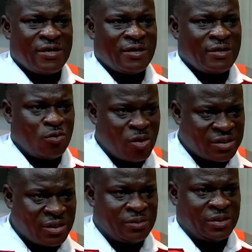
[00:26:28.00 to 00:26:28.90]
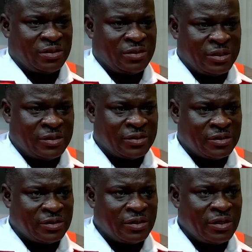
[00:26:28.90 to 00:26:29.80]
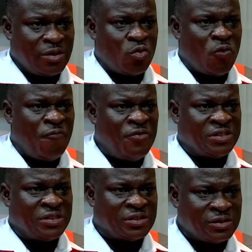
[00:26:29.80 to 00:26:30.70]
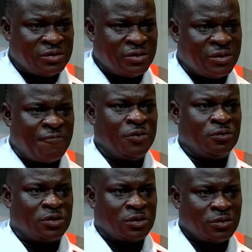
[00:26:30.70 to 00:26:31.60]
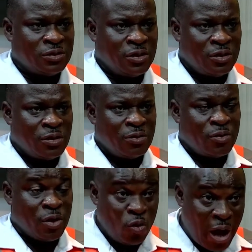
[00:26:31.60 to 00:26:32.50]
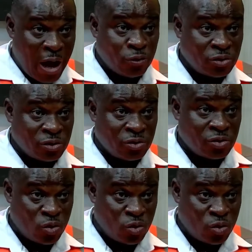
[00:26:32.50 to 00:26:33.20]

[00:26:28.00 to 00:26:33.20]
they will accept it, will visit the field. We go out to